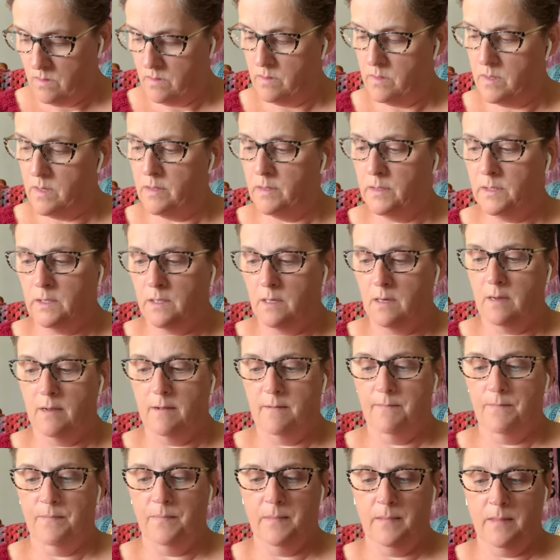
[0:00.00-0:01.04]
there's a,
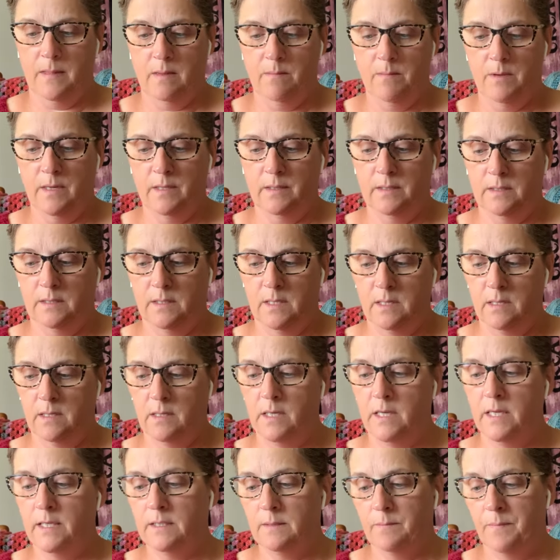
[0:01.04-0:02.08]
let me see,
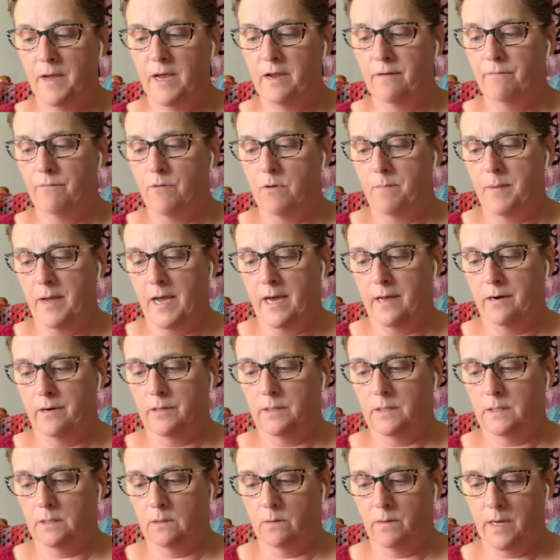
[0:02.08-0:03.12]
it is a paid for
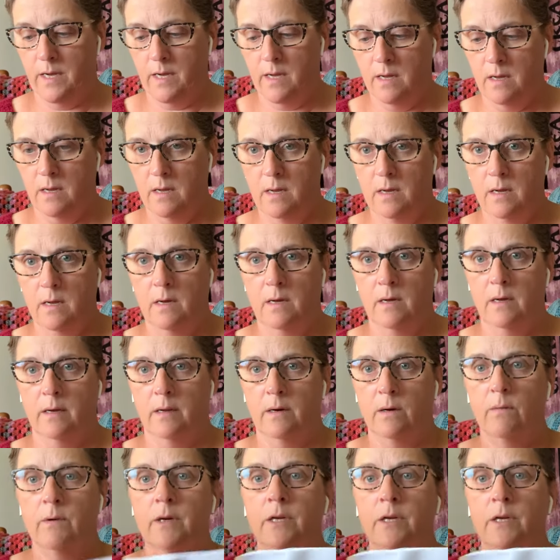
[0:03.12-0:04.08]
pattern. So I I don't